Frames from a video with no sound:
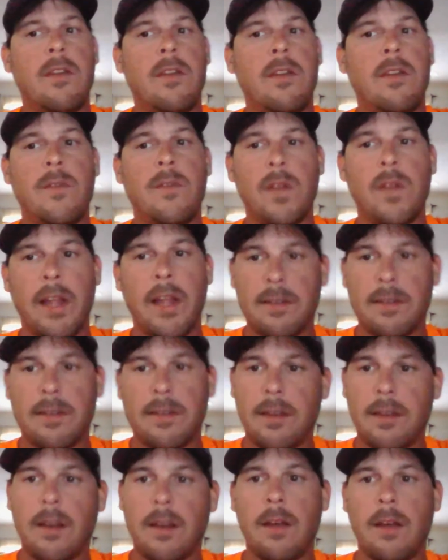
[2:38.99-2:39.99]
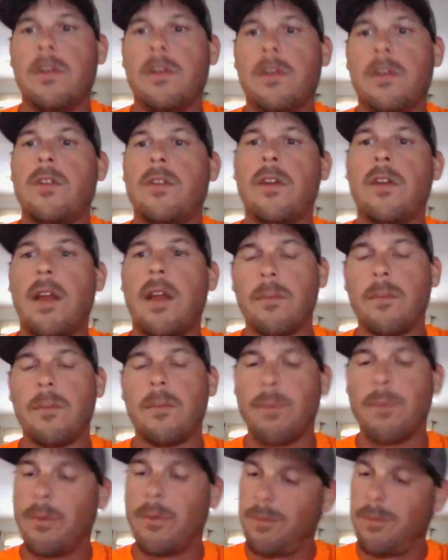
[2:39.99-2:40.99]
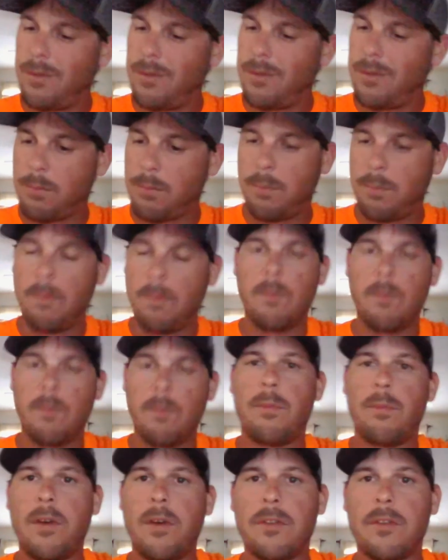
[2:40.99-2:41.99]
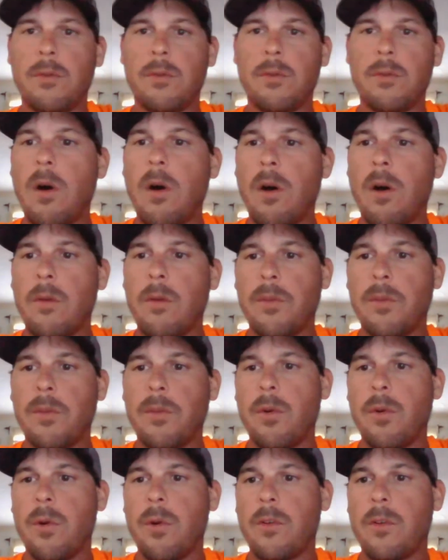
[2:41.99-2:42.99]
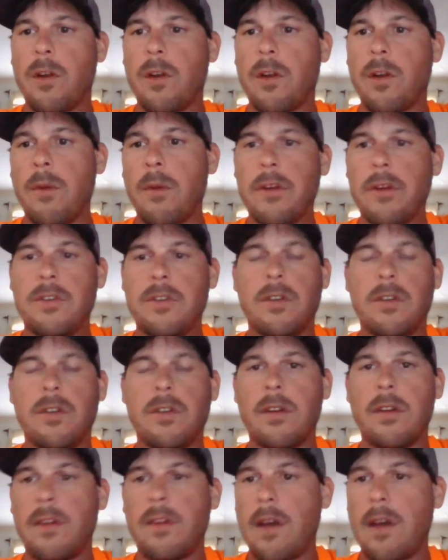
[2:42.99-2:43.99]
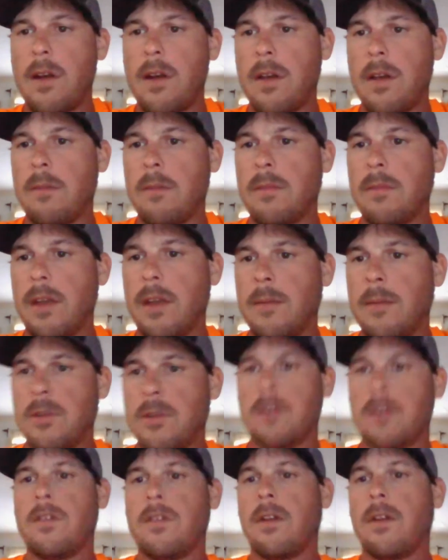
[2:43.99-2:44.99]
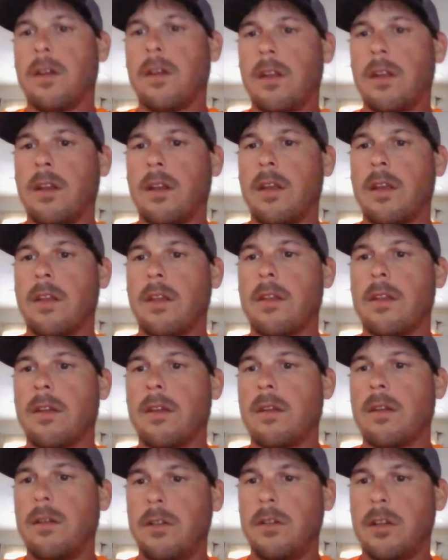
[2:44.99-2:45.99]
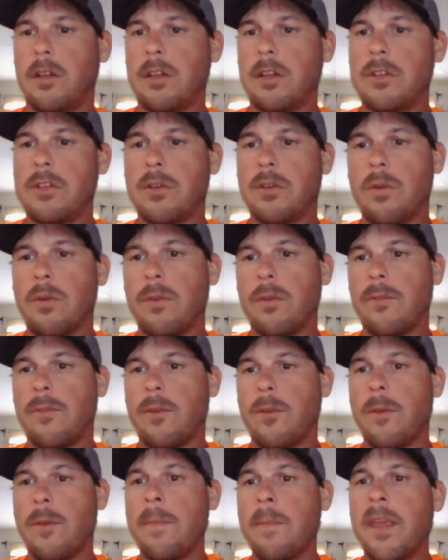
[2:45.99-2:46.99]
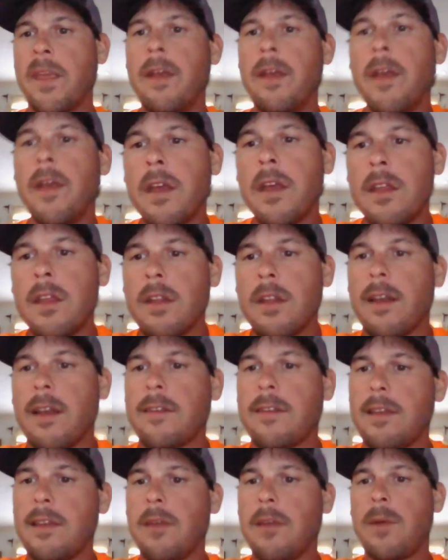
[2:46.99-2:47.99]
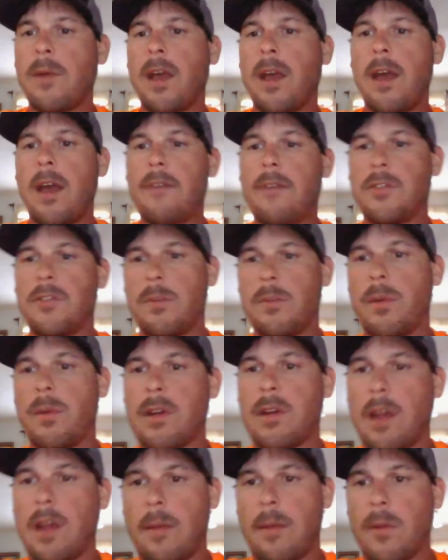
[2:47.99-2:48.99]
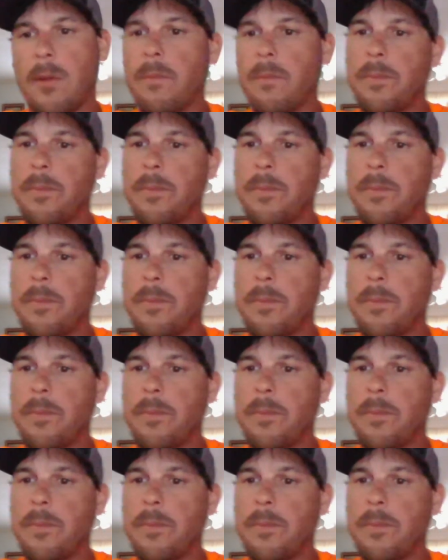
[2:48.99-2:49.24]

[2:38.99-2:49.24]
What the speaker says: If you let it set up, then you're going to have to press real hard with your horsehair brush, and you're going to tear it up and damage it, to get the look that you're going for. The next thing we have is a brick hammer.